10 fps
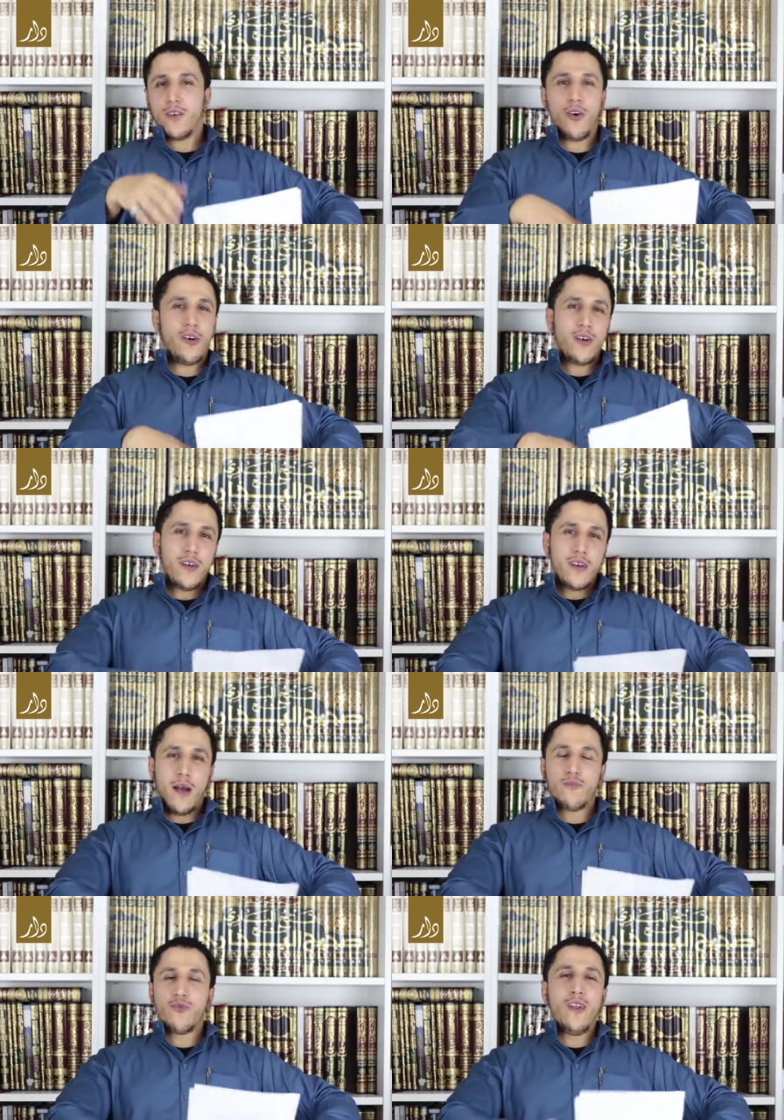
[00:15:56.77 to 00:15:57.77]
No,
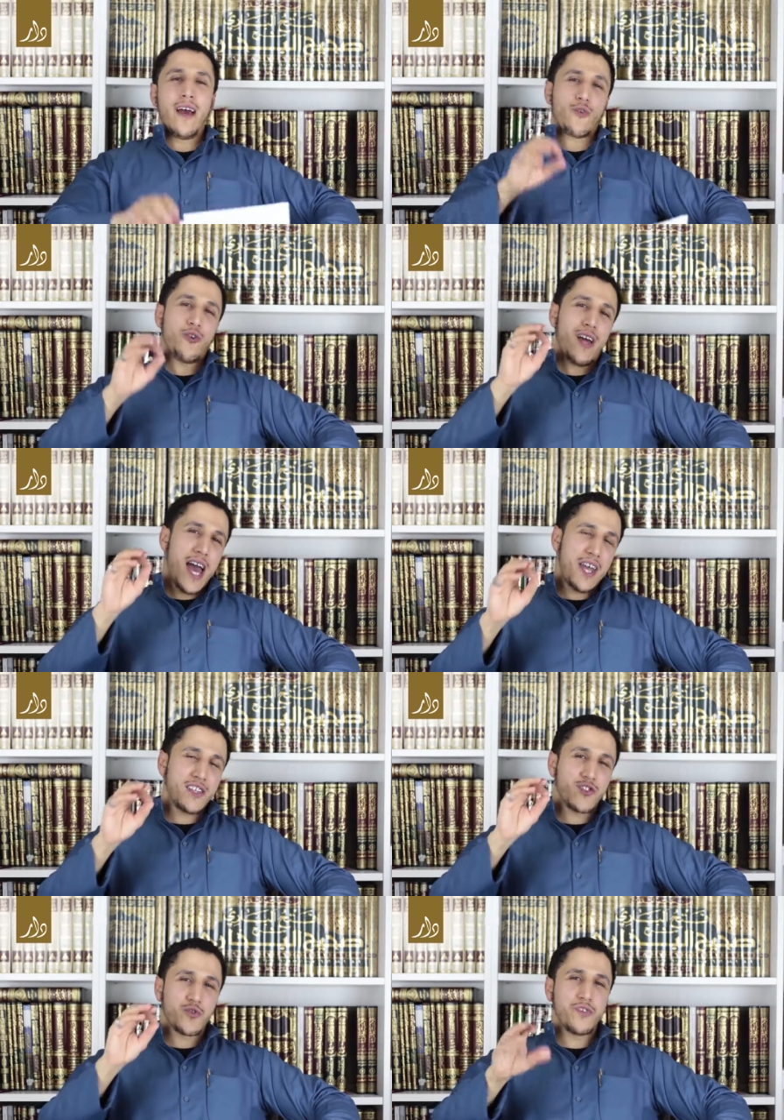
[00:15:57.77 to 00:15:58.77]
alhamdulillah,
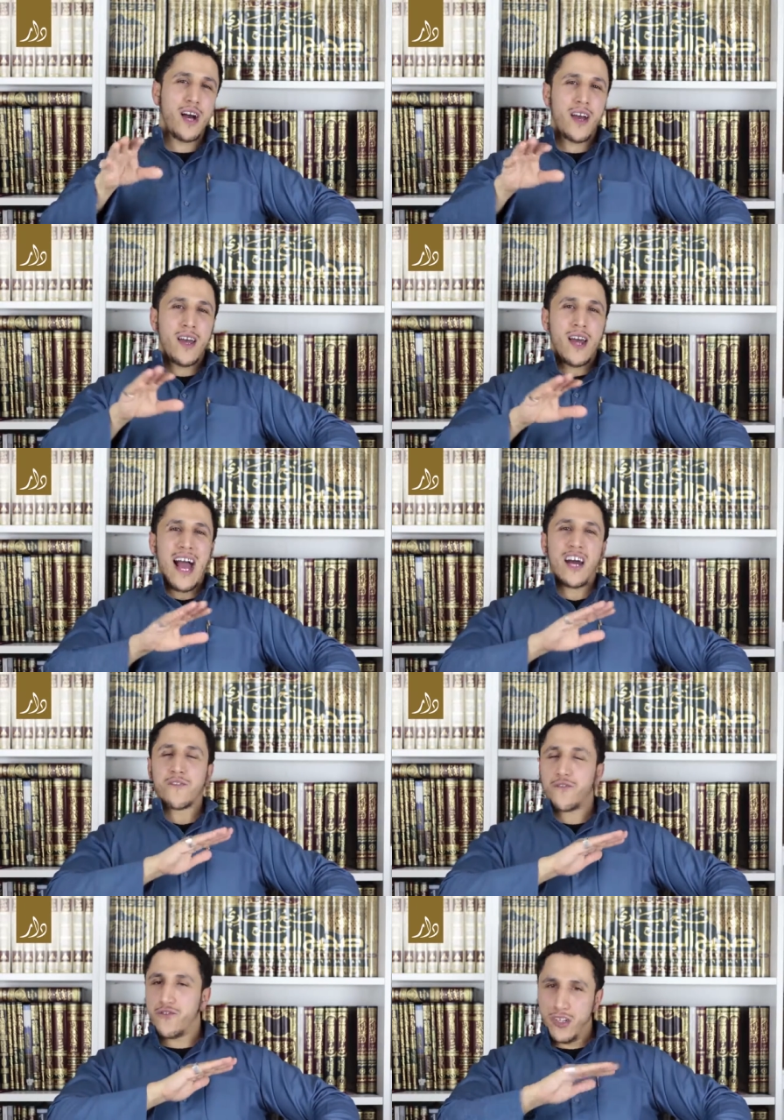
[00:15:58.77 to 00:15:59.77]
Quran and Sunnah
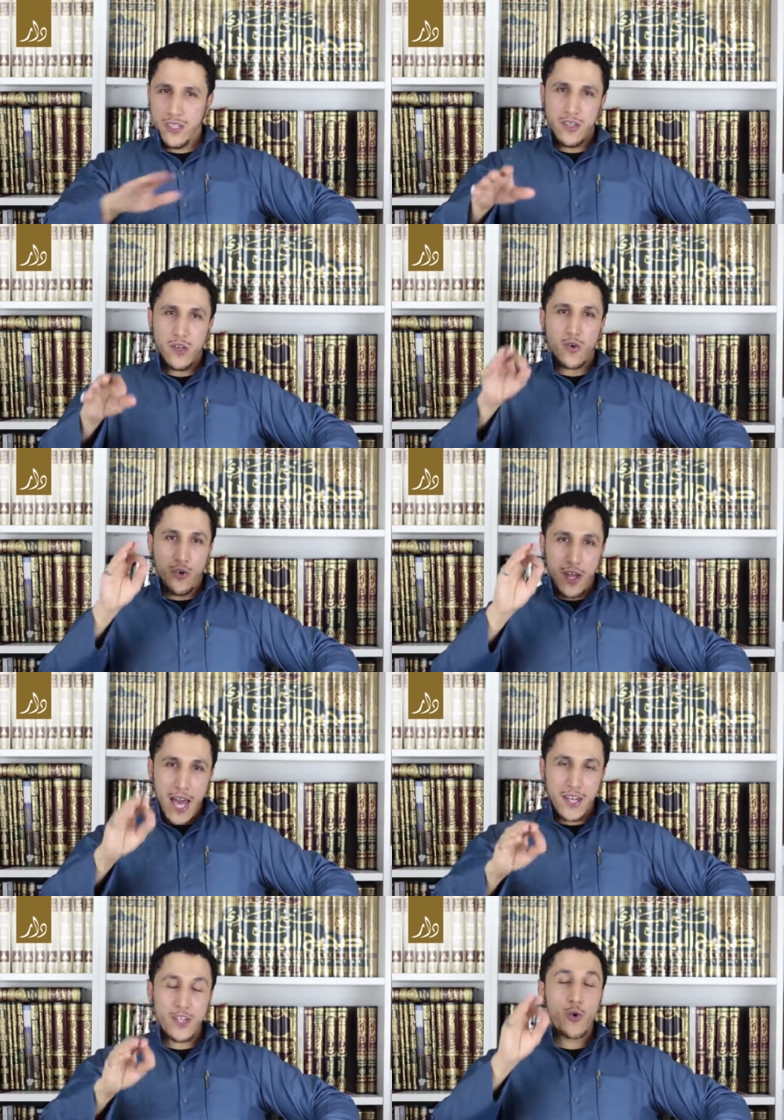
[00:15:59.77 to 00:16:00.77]
are free.
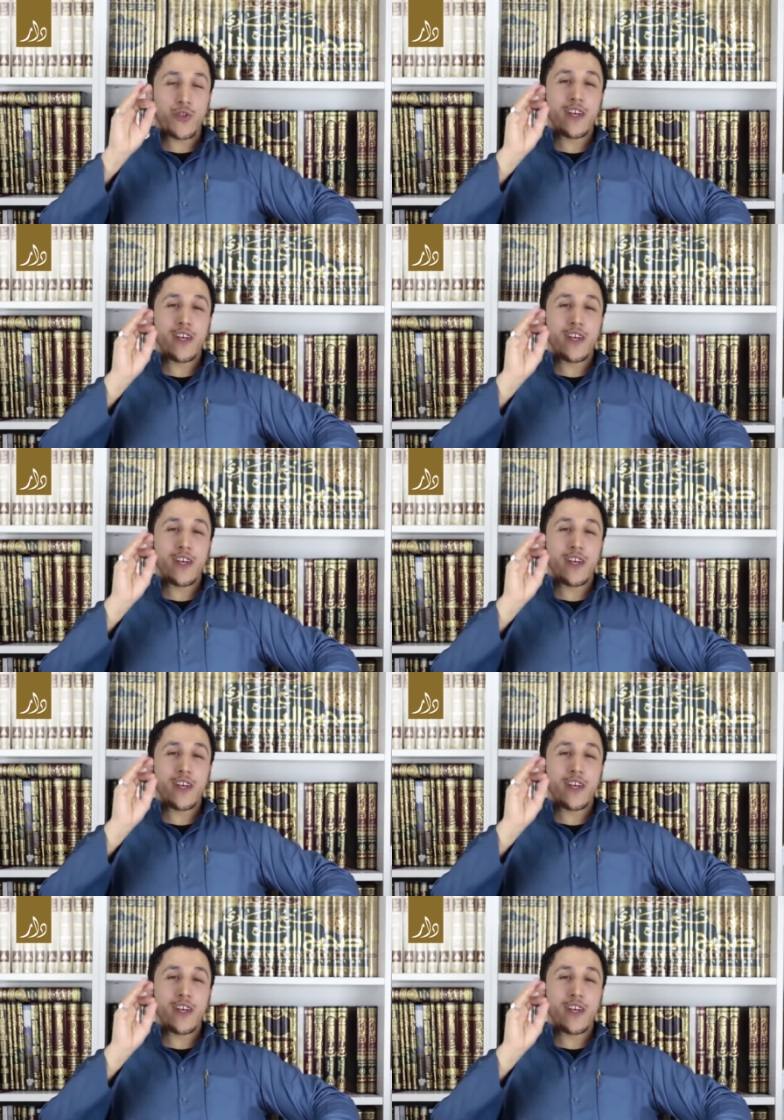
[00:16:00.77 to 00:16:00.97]
Quran and